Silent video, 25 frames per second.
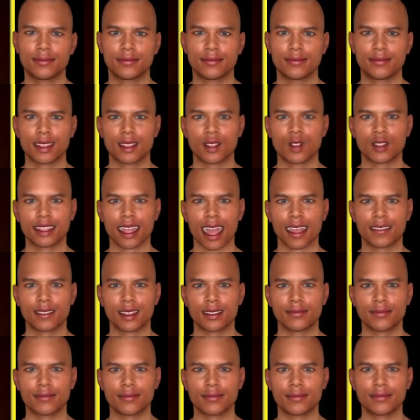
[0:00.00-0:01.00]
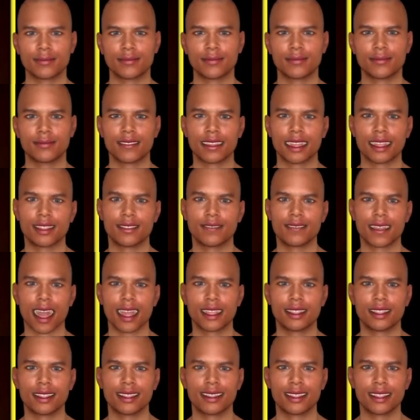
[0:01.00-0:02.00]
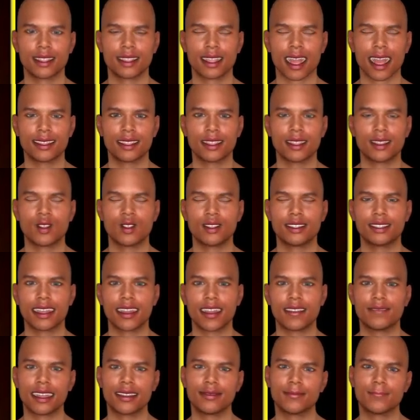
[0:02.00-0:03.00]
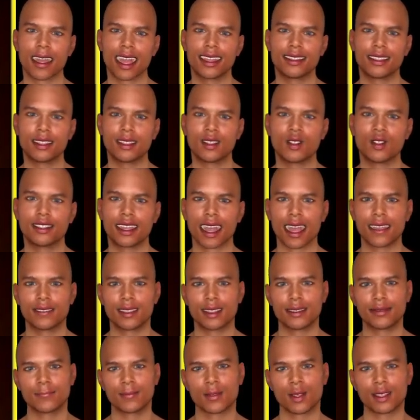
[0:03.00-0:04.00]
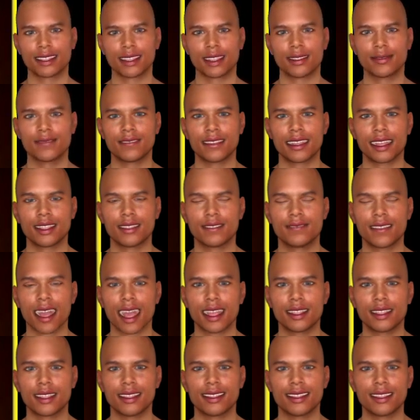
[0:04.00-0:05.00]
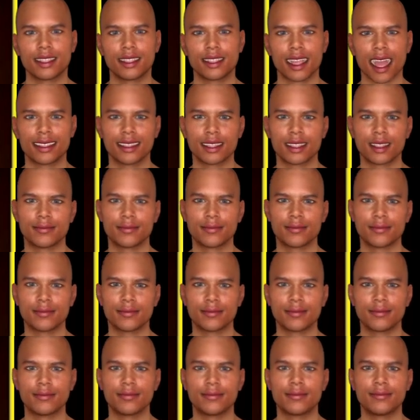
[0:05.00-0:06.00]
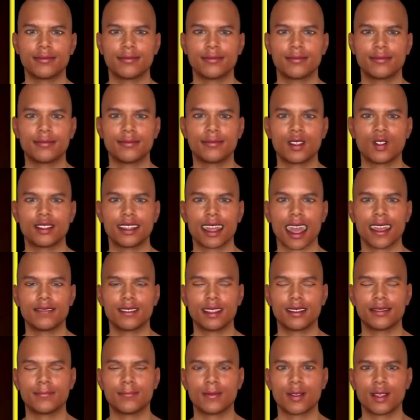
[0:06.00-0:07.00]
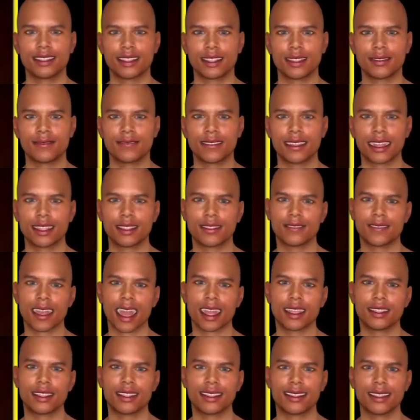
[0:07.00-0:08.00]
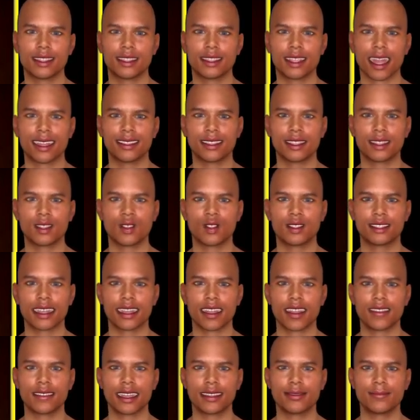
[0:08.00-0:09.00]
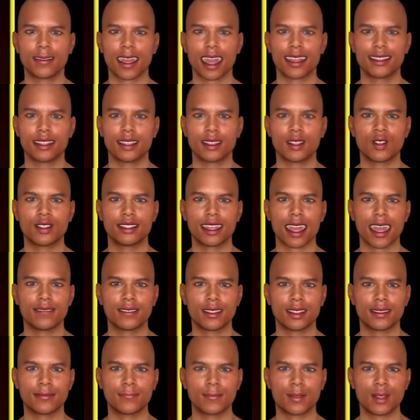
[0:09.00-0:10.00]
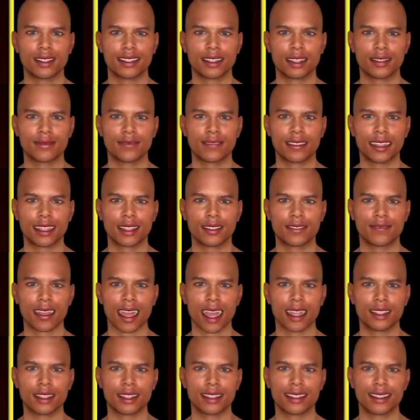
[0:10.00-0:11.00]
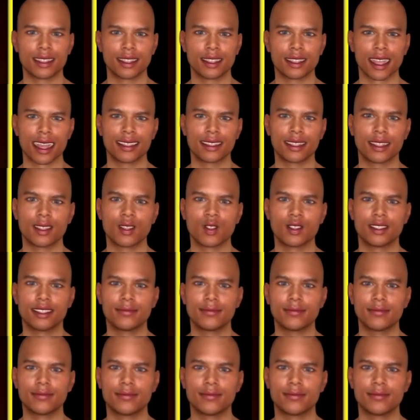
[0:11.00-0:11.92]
Praising him, calling him Lord and asking him to accept the fact that they've translated to the English language. Because they didn't want him to do what had done 100 years ago to William Tyndale where they burned him to death at the stake.